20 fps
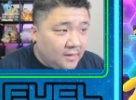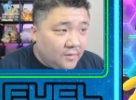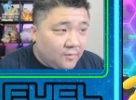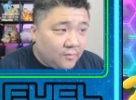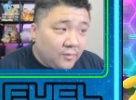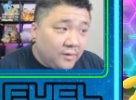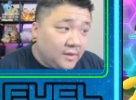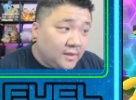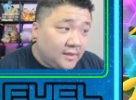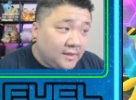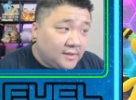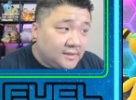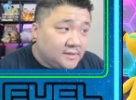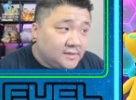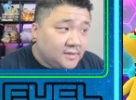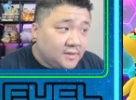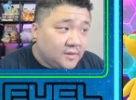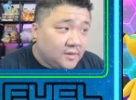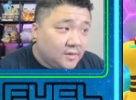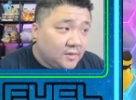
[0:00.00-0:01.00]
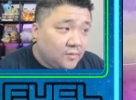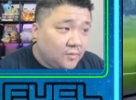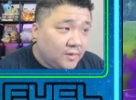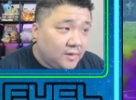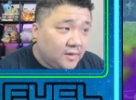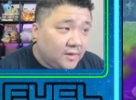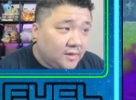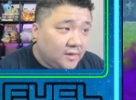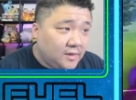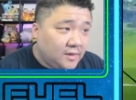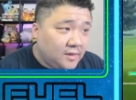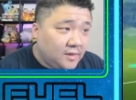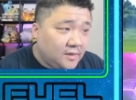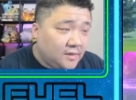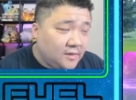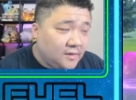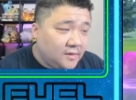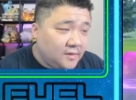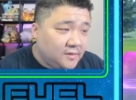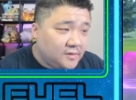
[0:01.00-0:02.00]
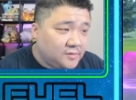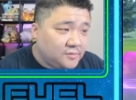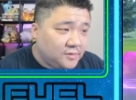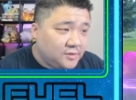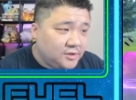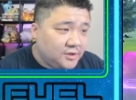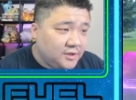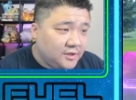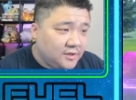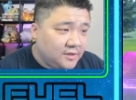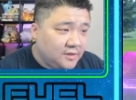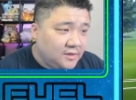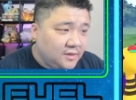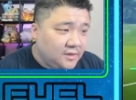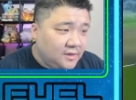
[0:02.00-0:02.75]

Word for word: Really needs to win the the switch here.